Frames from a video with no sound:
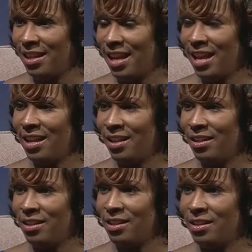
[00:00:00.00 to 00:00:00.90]

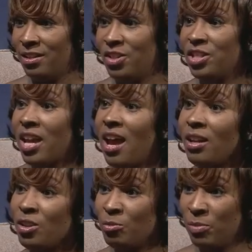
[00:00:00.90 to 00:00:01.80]
in
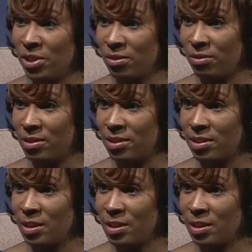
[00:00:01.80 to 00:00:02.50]
child abuse.